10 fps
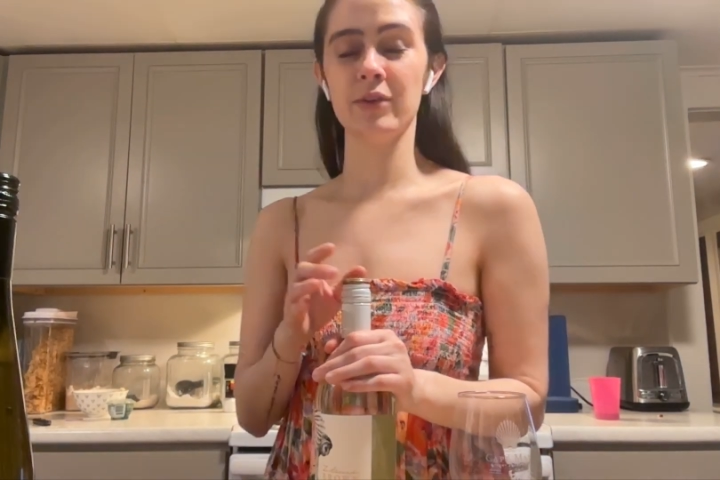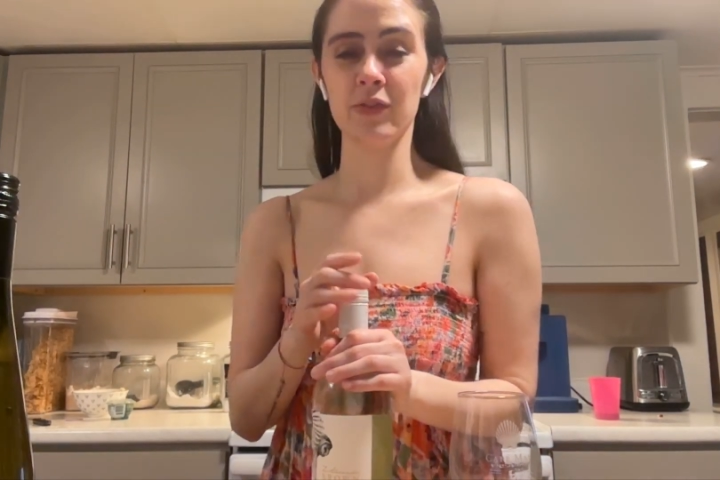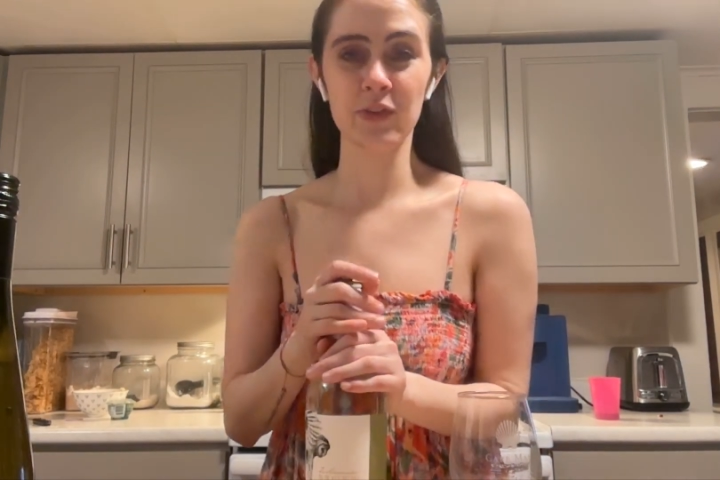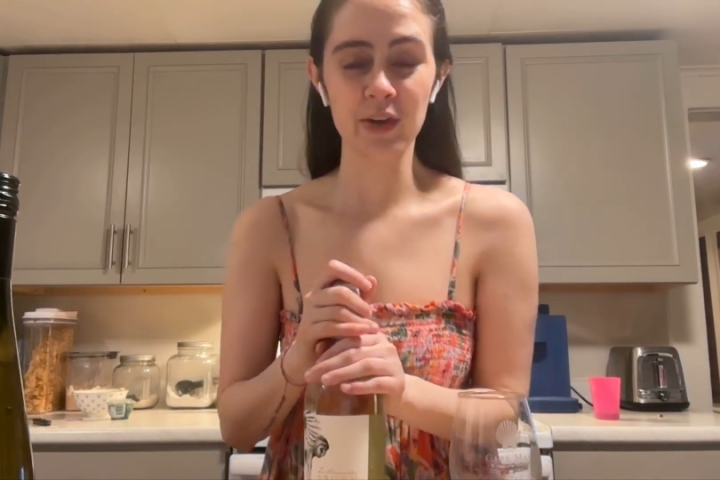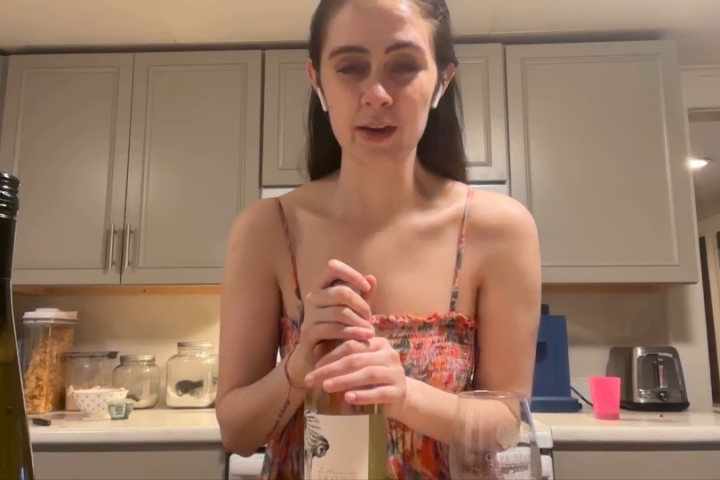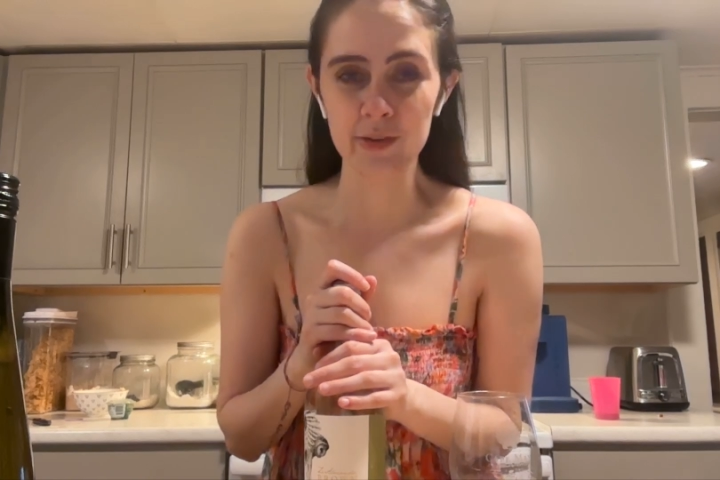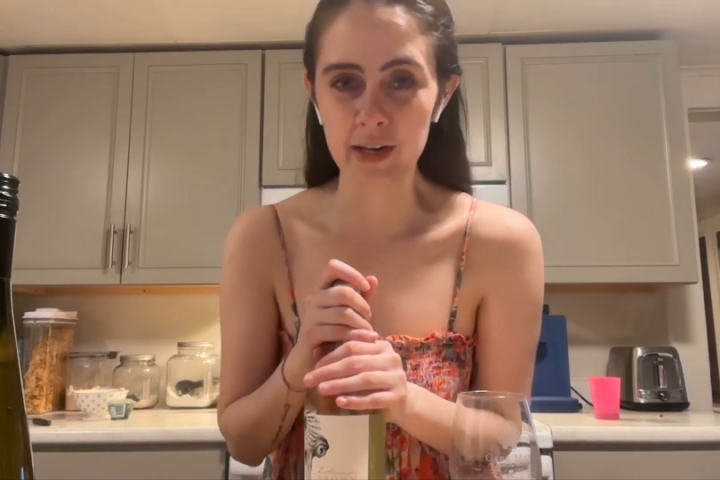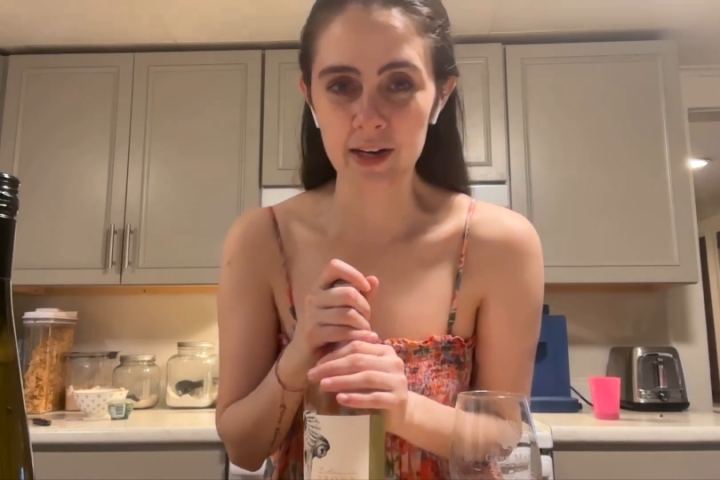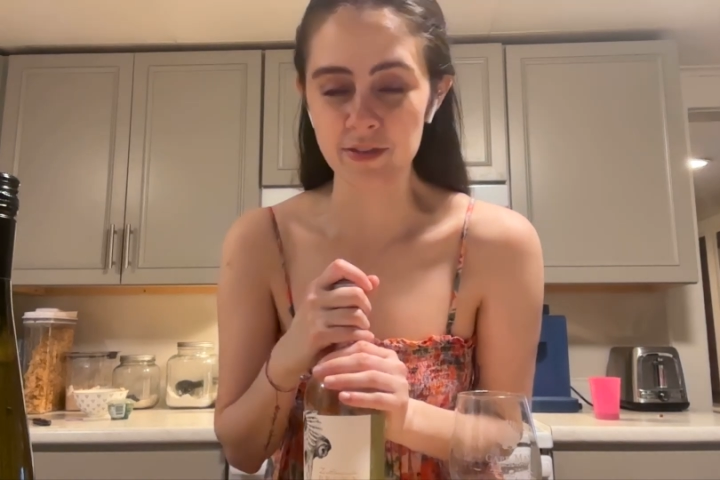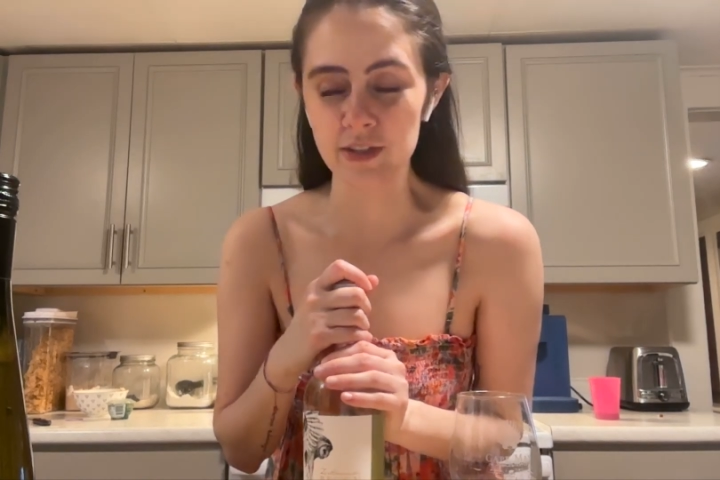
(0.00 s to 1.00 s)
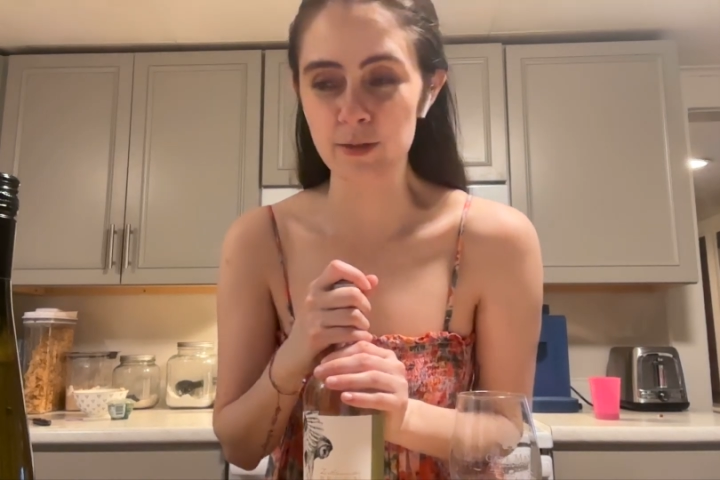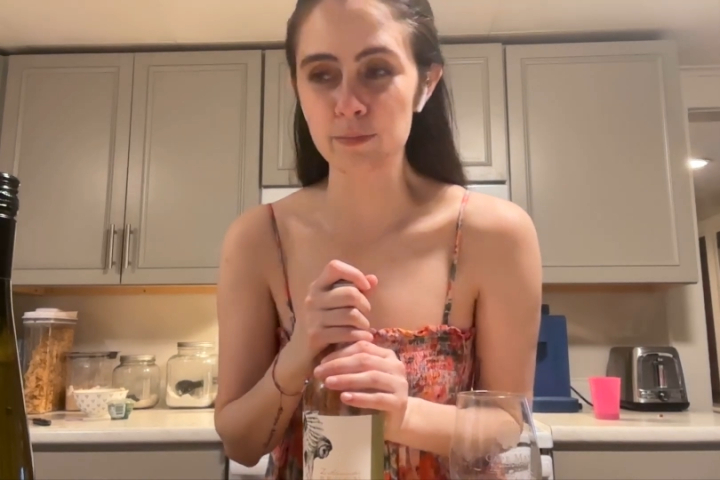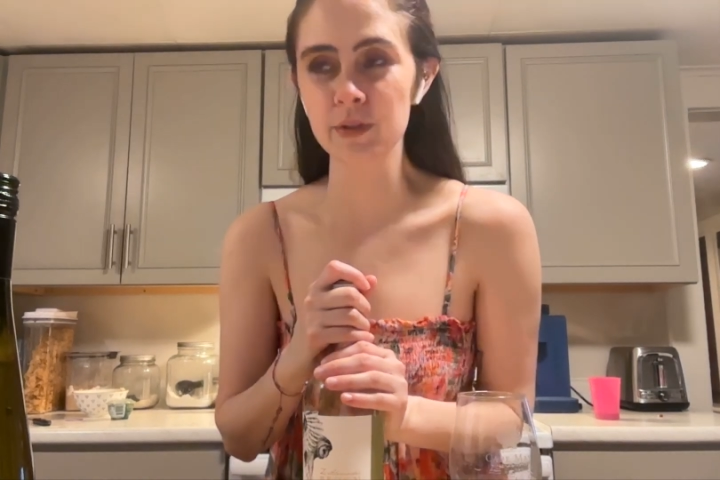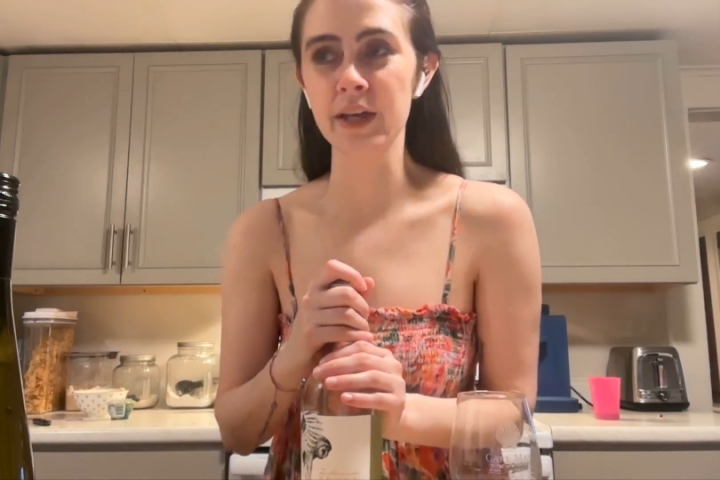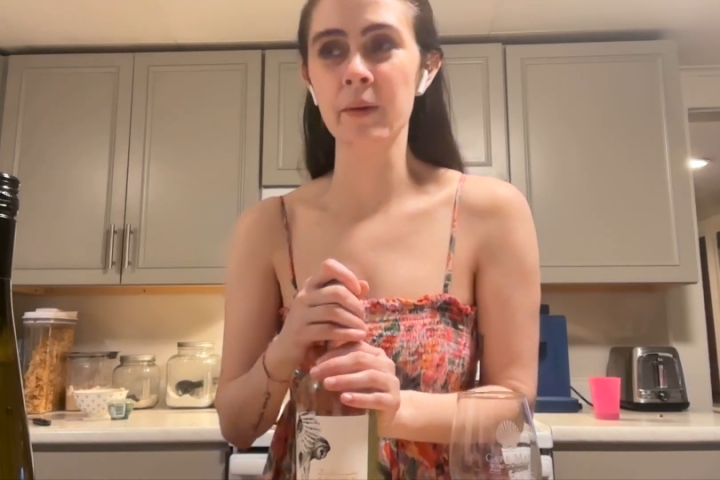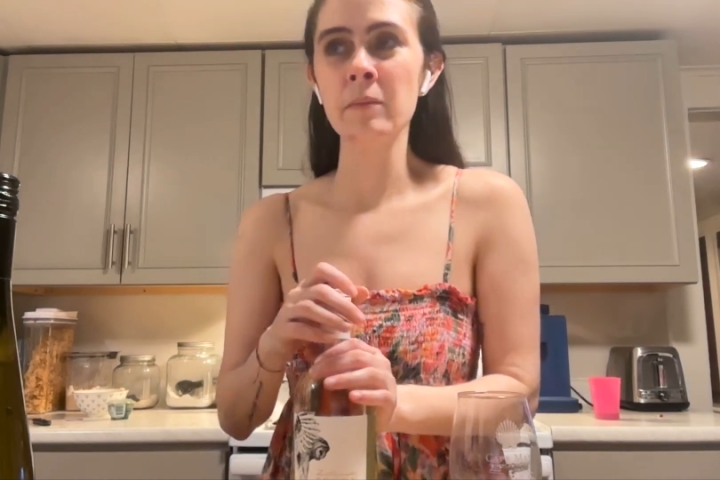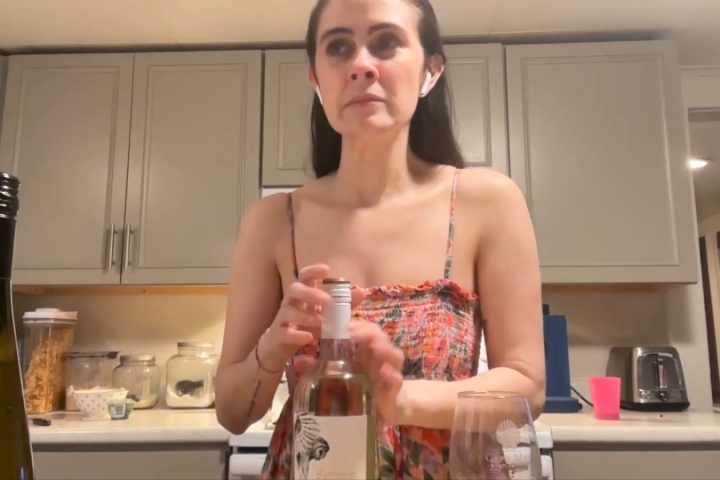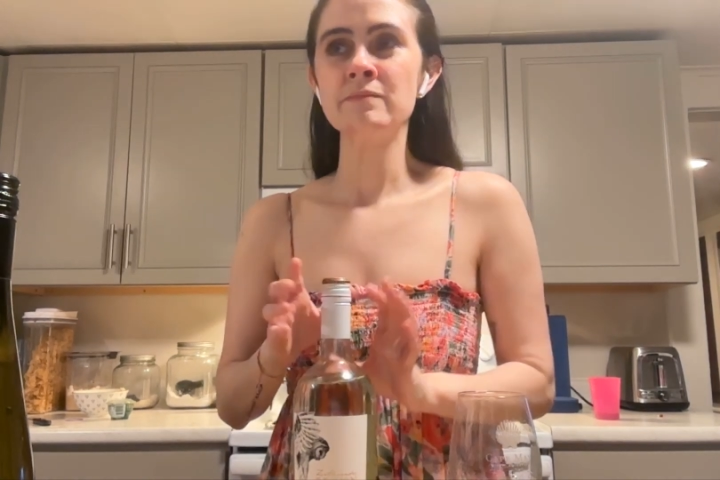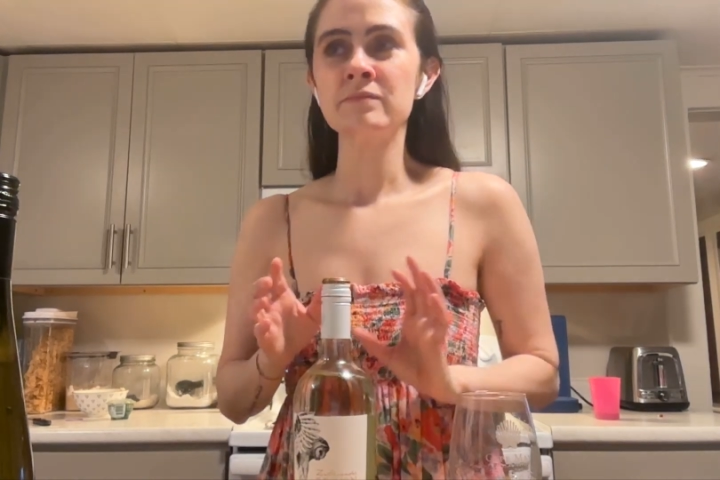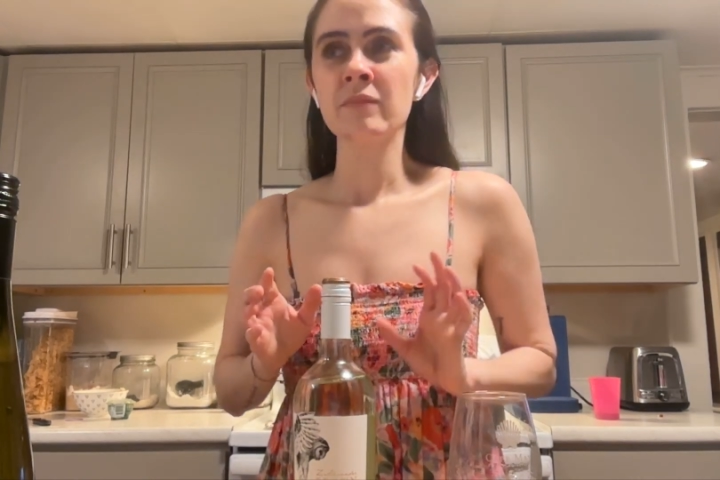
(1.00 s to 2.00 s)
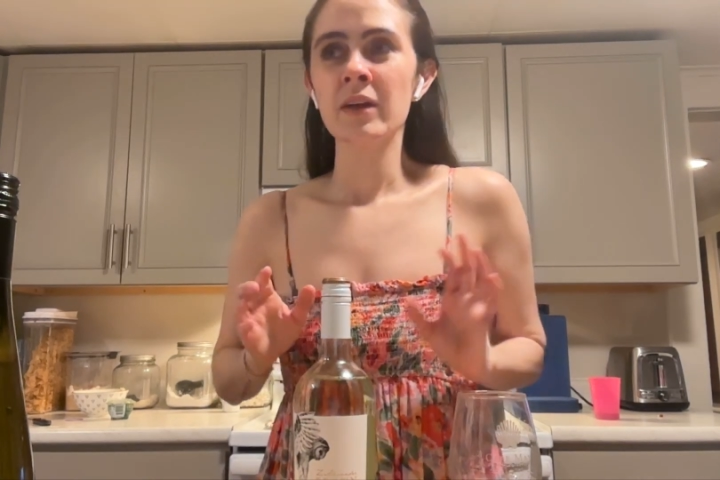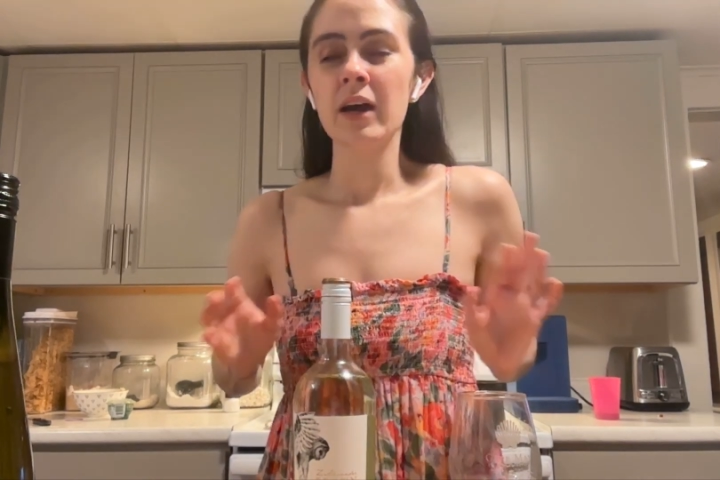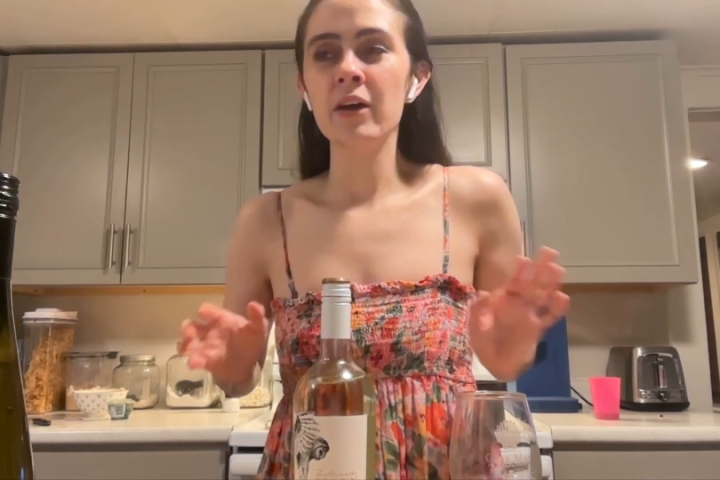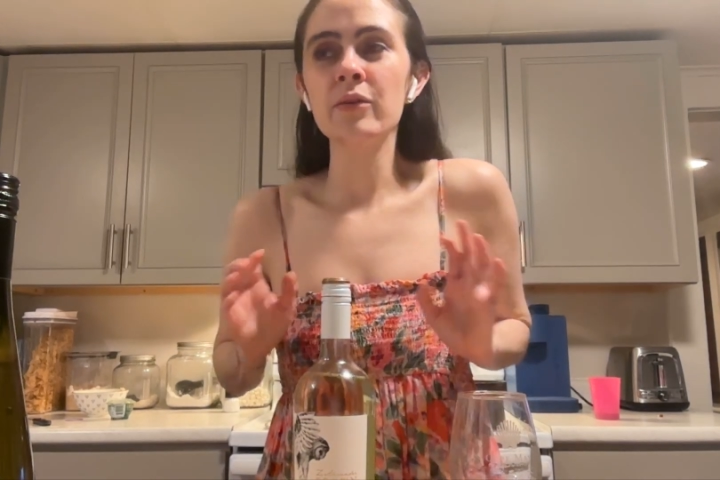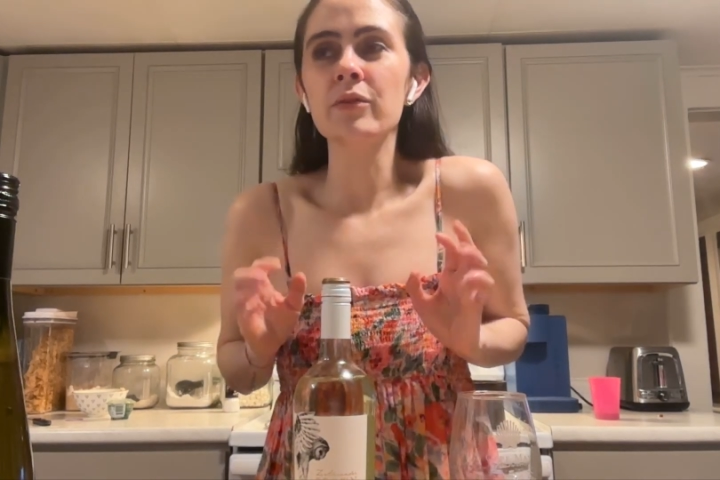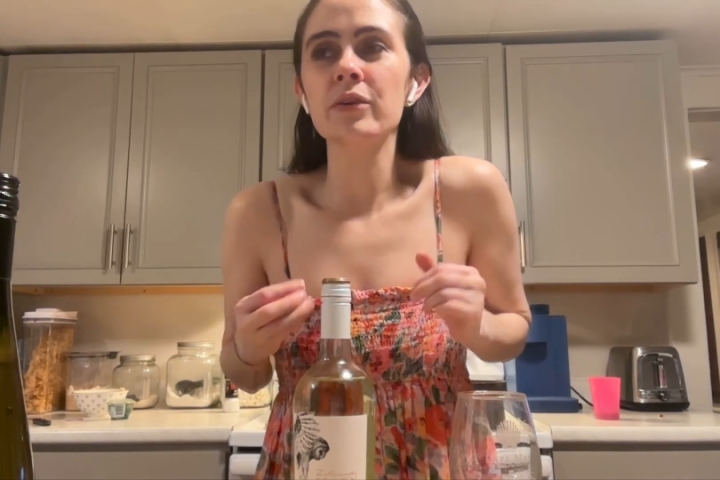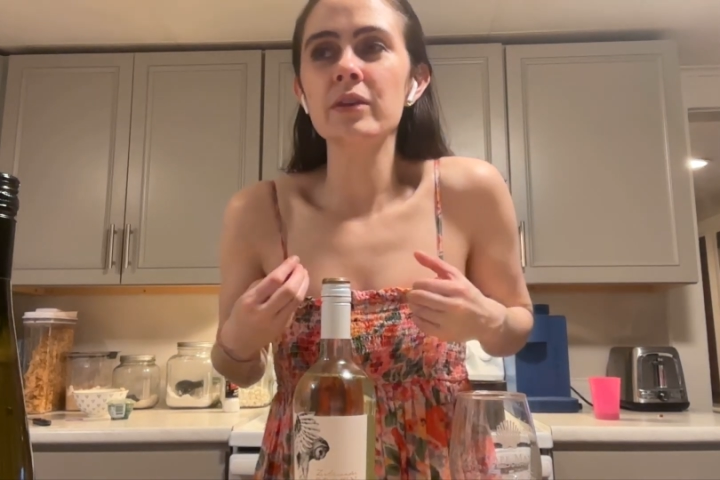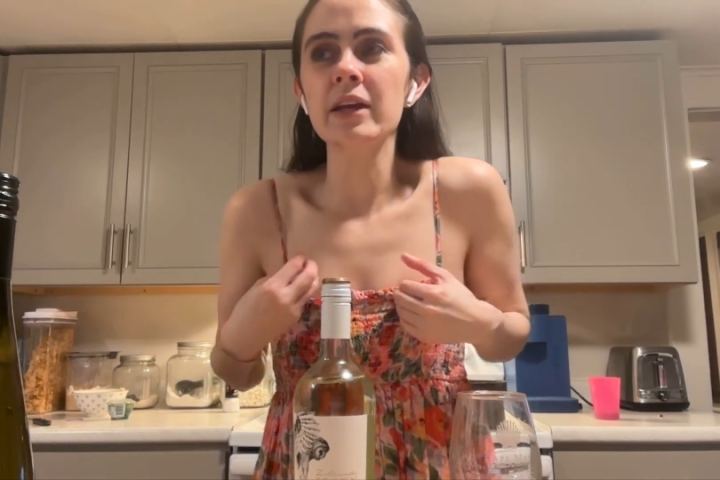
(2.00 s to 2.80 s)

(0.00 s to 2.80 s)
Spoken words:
Not that they have an accent, but, like, I don't know,